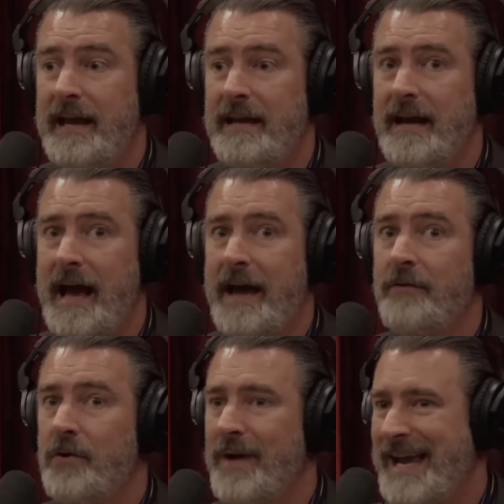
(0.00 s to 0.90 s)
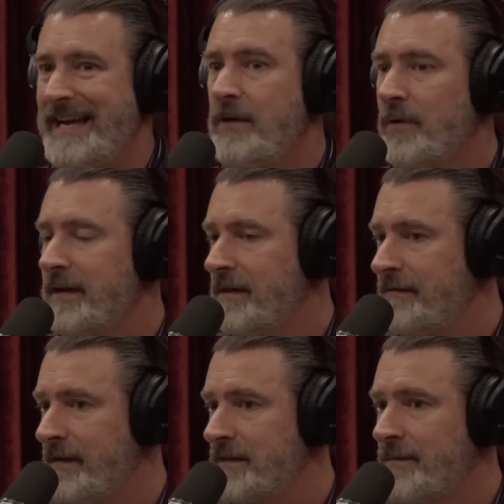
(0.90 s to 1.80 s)
And I don't know anyone at the
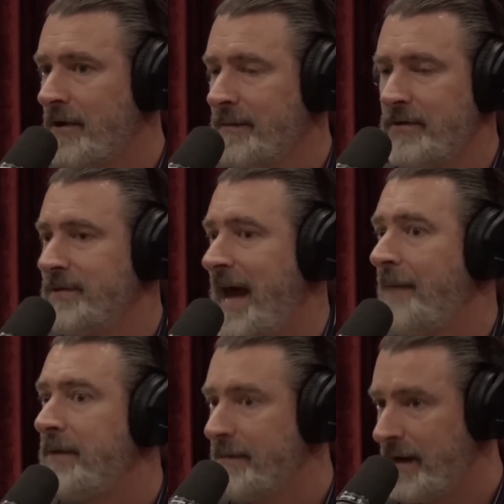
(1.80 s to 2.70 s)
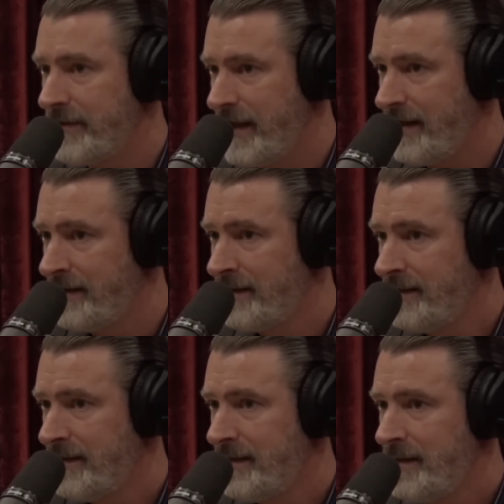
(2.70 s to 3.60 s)
Defense Department who's happy about that.
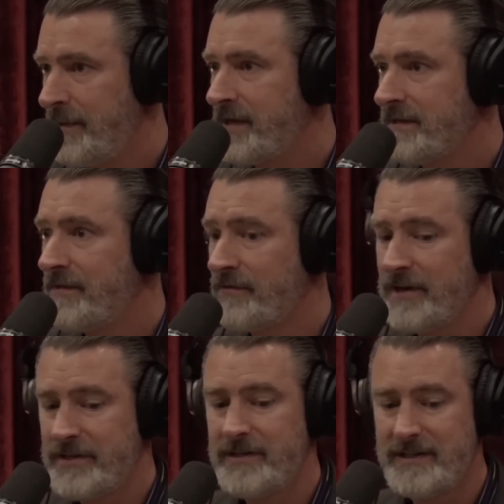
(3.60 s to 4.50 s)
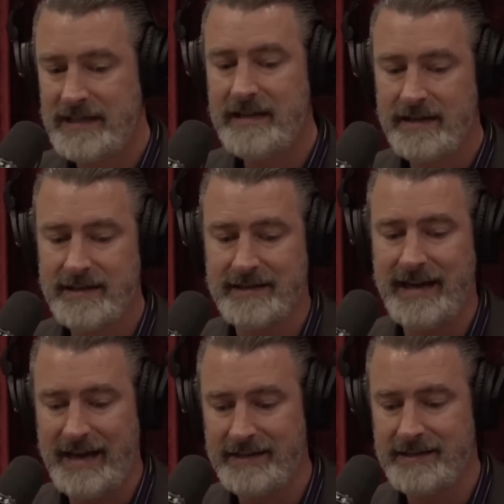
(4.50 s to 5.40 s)
Because if the Russians see this as
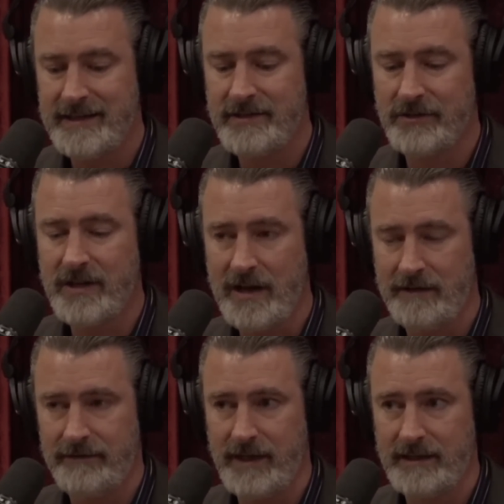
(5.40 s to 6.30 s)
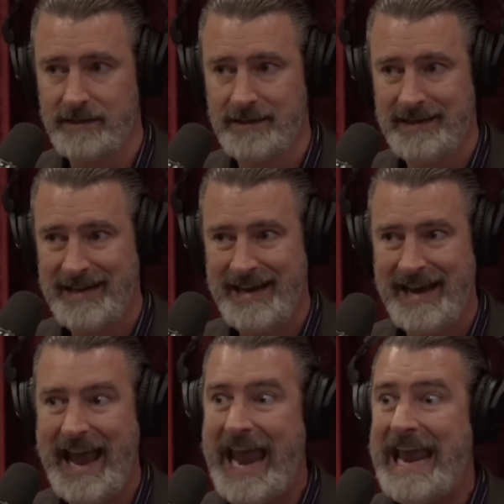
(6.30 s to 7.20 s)
an existential conflict,
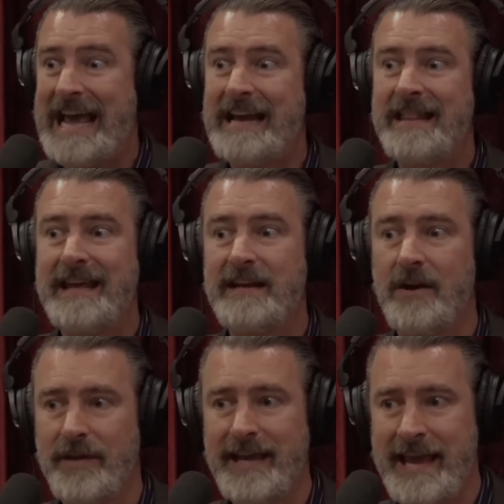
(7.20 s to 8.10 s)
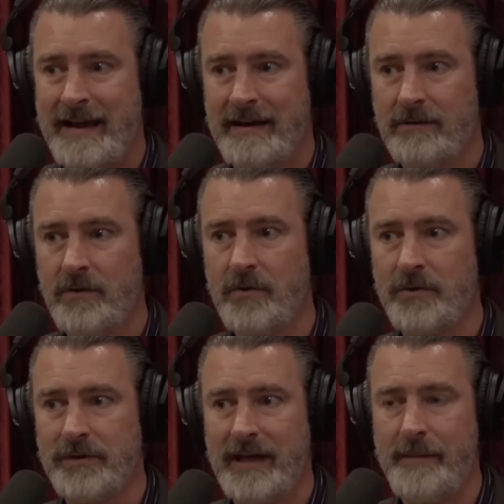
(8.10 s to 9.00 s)
and they know they can't
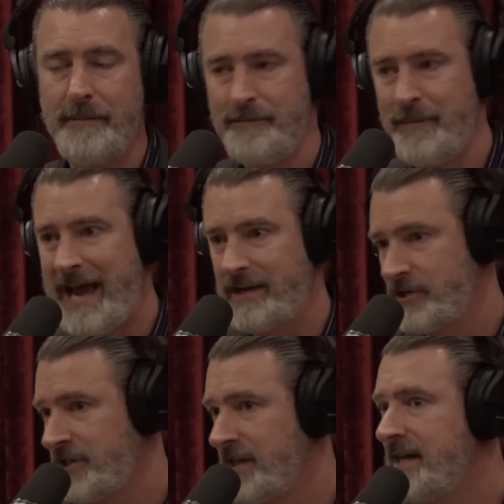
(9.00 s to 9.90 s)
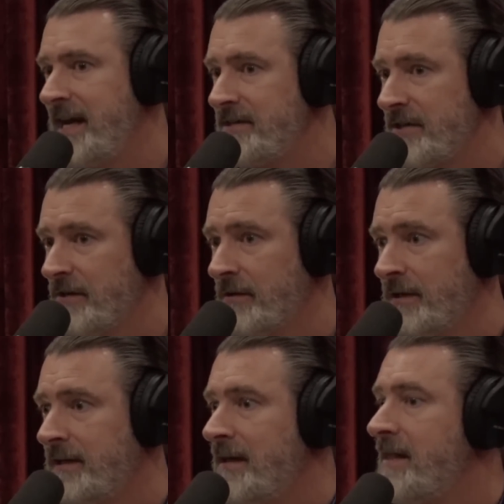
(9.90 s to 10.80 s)
hold a match to NATO,
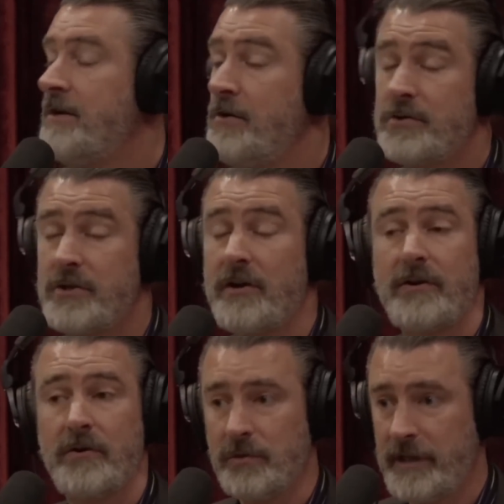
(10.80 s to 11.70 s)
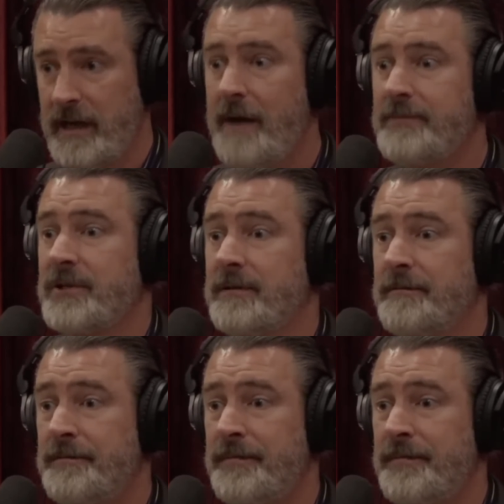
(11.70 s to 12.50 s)
the nukes are their only option.